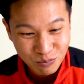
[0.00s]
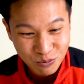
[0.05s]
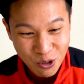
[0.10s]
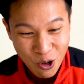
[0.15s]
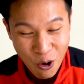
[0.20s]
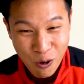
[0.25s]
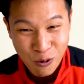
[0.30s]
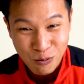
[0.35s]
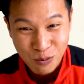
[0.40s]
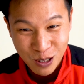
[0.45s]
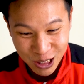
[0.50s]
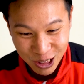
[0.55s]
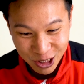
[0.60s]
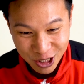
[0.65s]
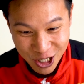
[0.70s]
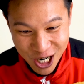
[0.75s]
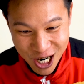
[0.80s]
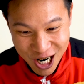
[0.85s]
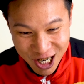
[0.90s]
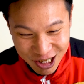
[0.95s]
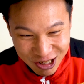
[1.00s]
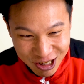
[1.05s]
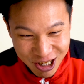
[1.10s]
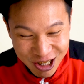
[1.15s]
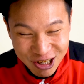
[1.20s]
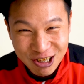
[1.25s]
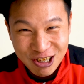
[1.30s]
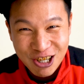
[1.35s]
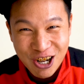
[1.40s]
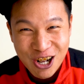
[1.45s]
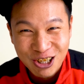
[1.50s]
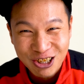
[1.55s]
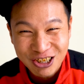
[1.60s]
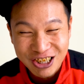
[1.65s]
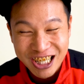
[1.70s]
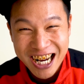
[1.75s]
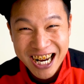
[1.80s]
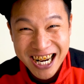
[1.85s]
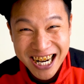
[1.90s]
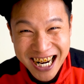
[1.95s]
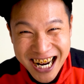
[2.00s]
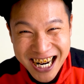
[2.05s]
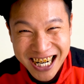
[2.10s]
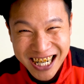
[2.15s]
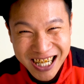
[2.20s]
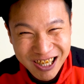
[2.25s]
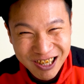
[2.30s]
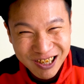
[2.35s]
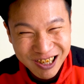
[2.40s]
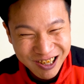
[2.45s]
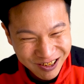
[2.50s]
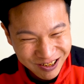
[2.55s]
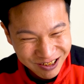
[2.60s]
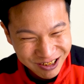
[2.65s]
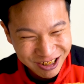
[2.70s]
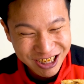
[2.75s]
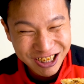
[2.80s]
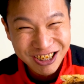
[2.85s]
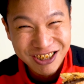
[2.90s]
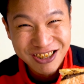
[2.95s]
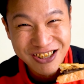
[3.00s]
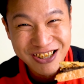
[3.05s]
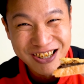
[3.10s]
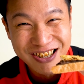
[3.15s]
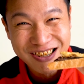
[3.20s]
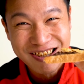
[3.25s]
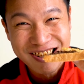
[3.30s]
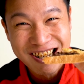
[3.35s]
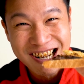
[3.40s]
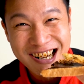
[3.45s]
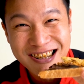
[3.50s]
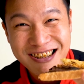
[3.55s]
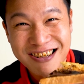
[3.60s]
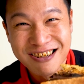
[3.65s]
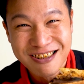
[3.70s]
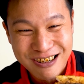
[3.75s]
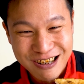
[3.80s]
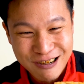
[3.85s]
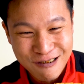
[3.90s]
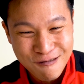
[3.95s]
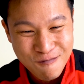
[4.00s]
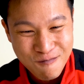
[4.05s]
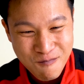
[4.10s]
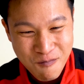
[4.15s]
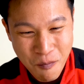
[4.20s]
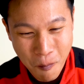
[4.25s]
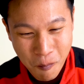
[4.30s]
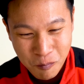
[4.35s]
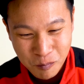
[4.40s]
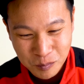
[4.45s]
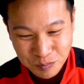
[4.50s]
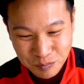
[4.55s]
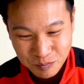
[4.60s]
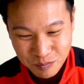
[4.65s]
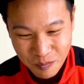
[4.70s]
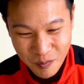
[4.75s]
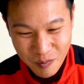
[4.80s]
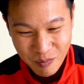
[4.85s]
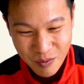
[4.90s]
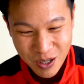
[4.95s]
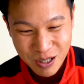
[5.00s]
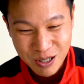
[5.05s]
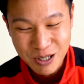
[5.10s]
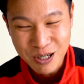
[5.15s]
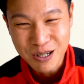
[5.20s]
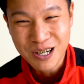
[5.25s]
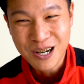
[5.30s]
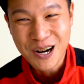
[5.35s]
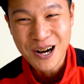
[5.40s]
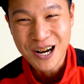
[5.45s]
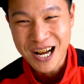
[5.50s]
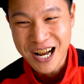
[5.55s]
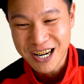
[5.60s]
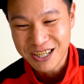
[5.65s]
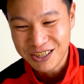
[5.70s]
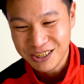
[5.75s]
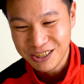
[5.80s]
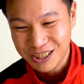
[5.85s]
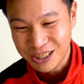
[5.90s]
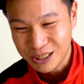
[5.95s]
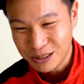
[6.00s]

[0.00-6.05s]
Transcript: Oh my god, it's so salty. Do not lather it. Oh, I can't do